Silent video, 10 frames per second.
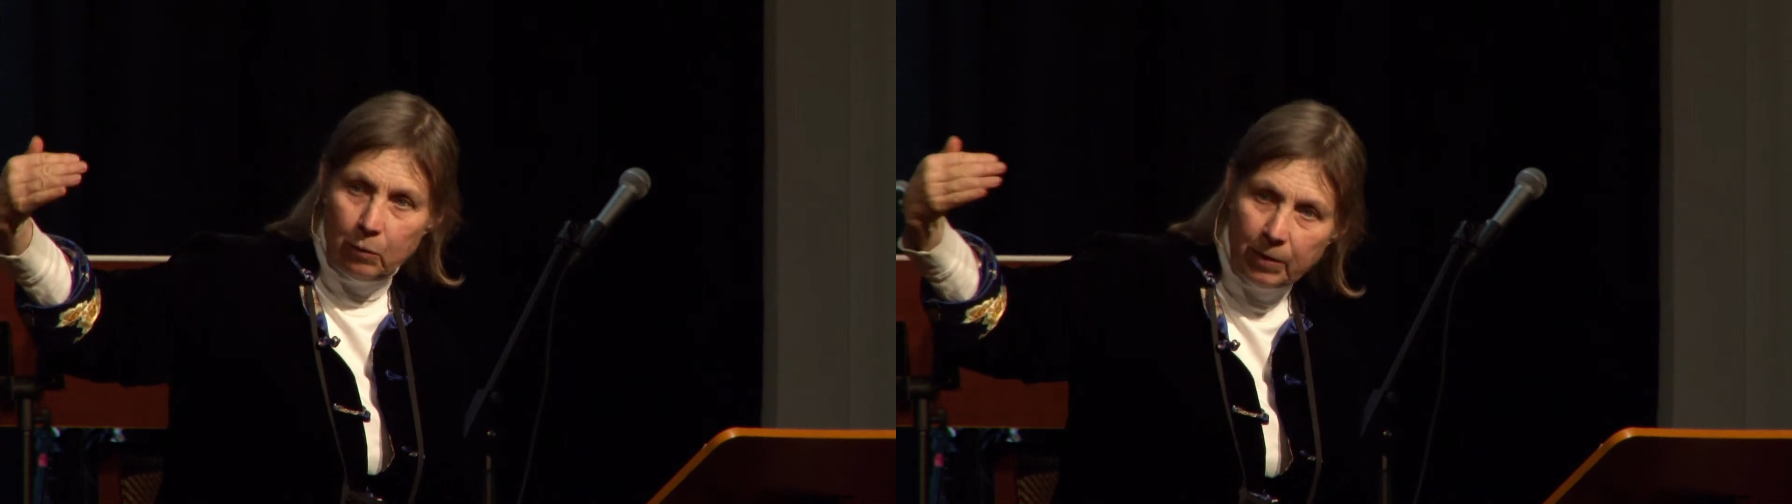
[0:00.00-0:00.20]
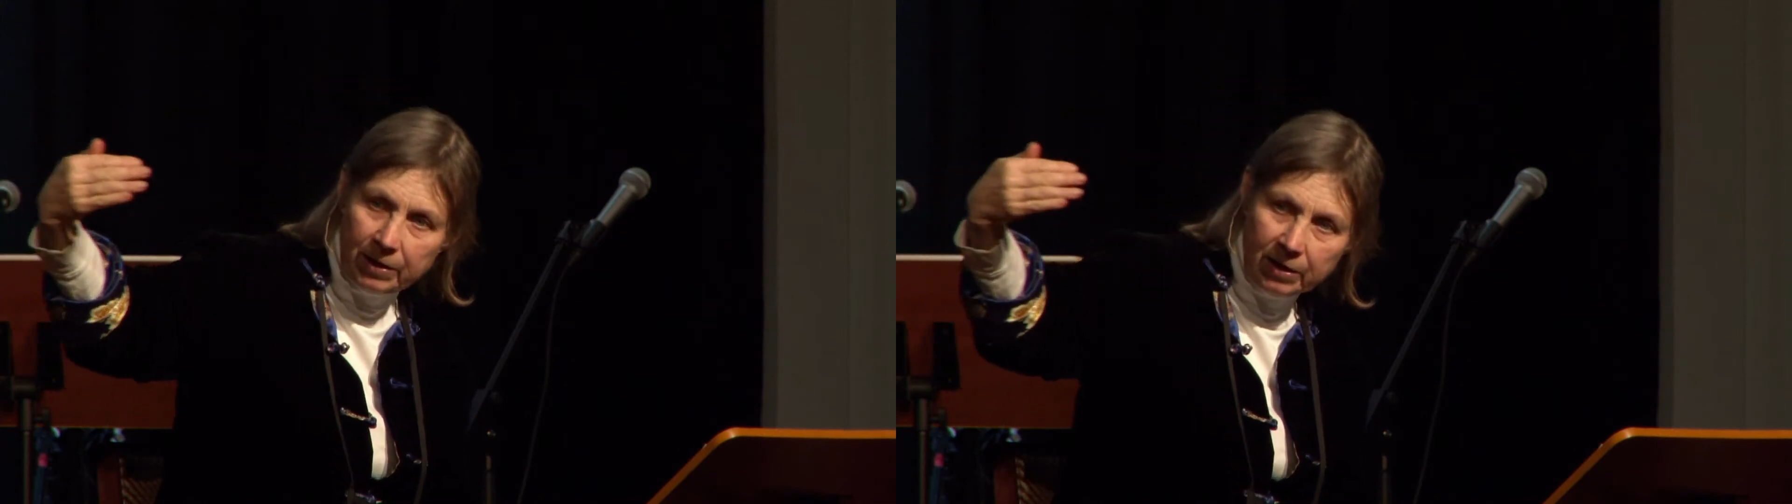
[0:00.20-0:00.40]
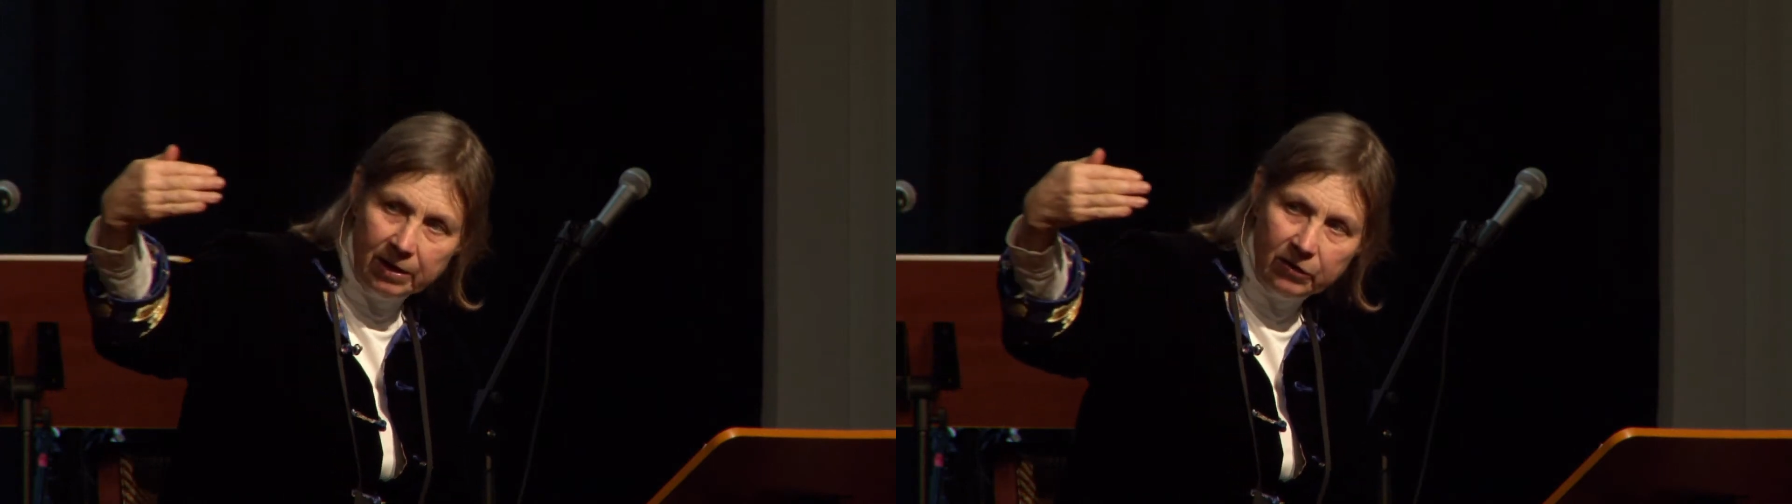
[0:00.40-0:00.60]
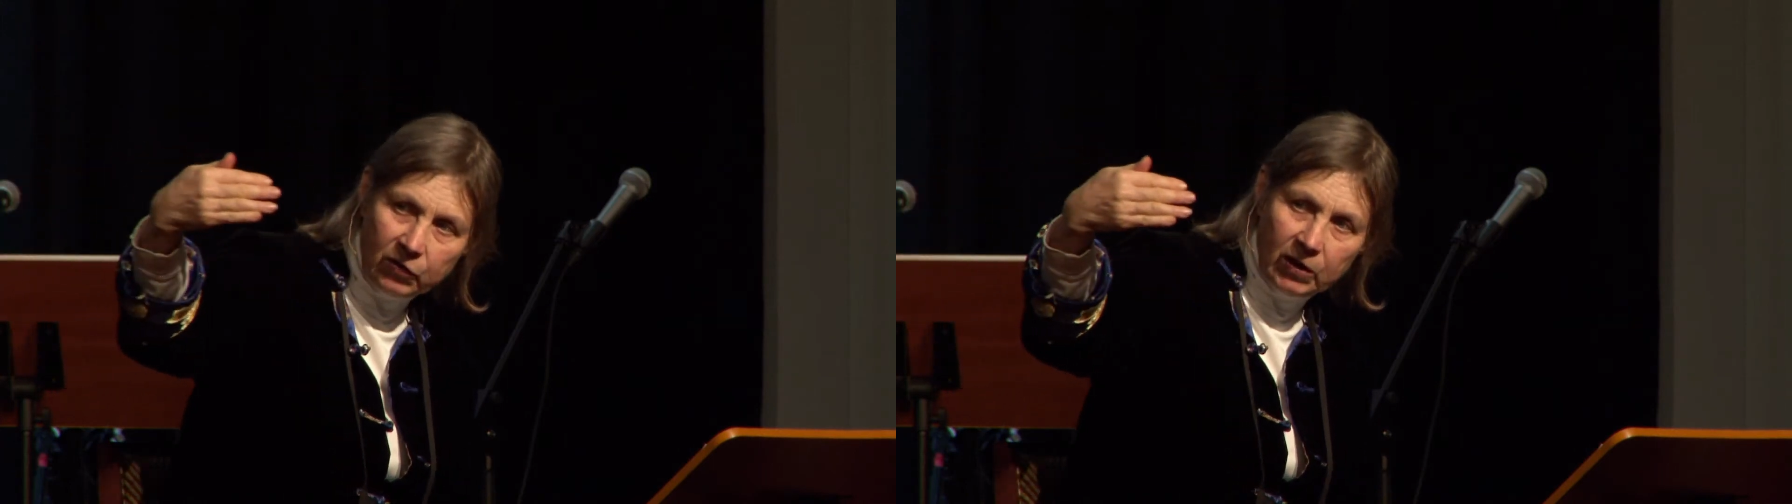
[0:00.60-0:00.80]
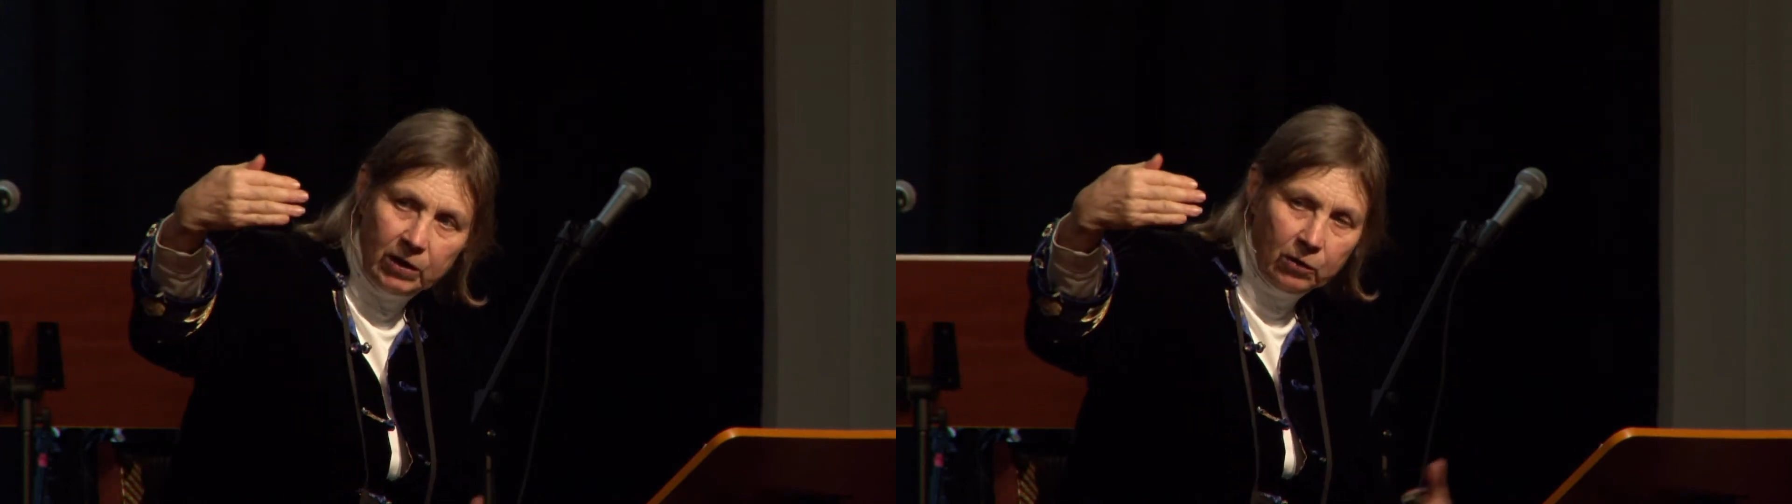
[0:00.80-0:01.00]
wind in its
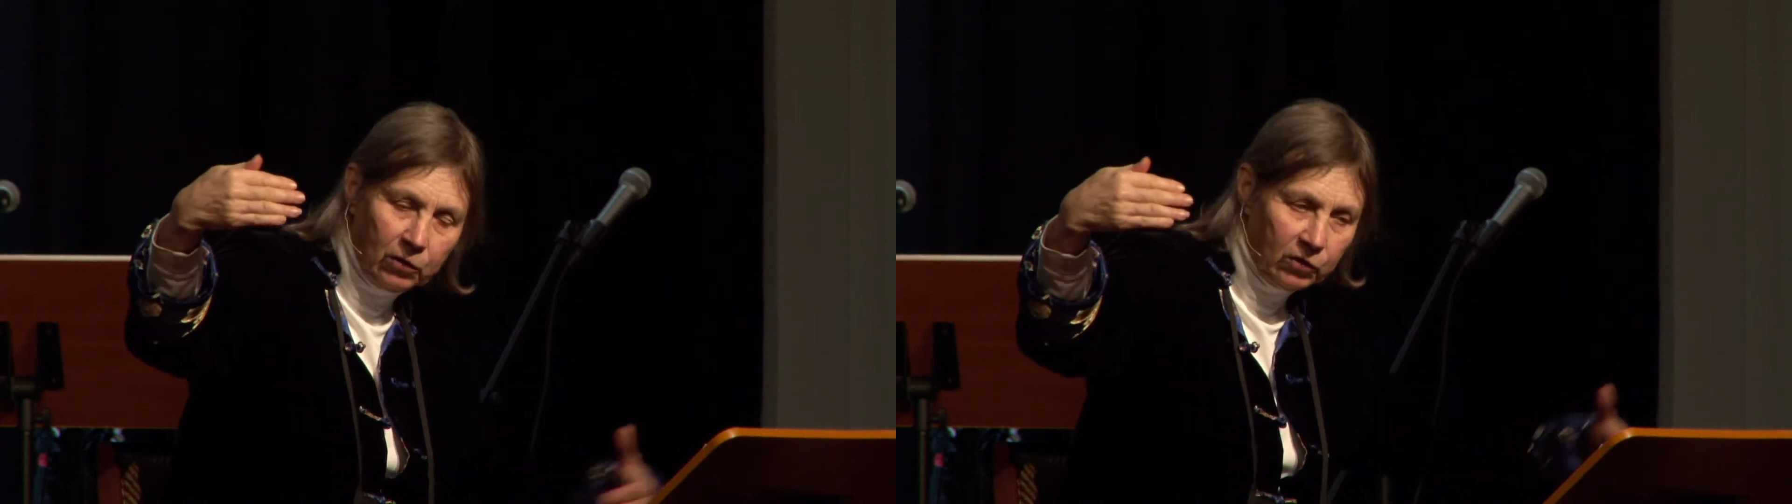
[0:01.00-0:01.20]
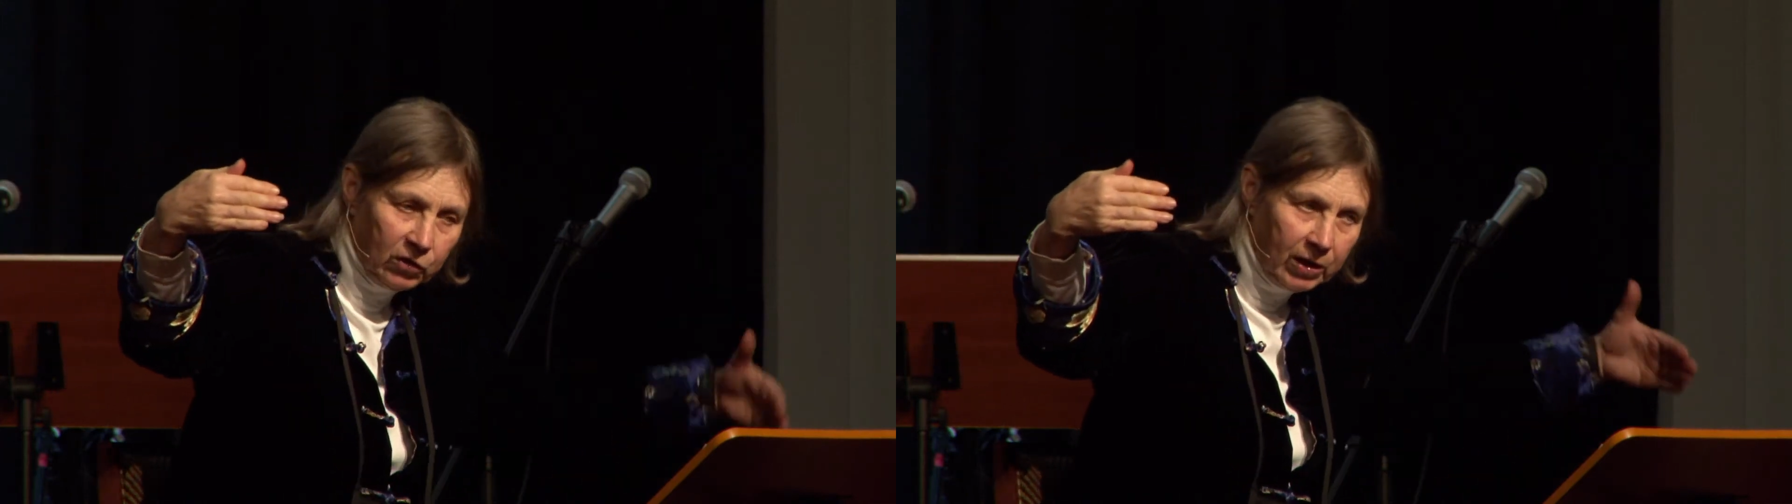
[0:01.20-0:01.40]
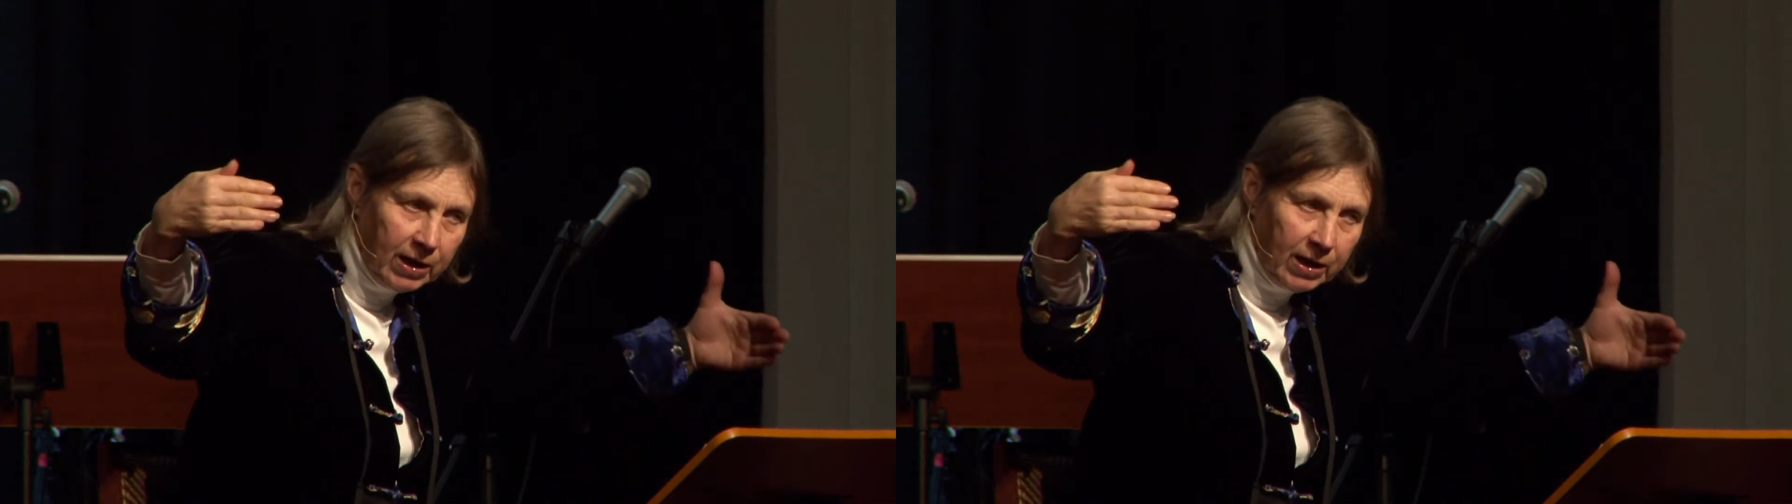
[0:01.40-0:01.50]
sails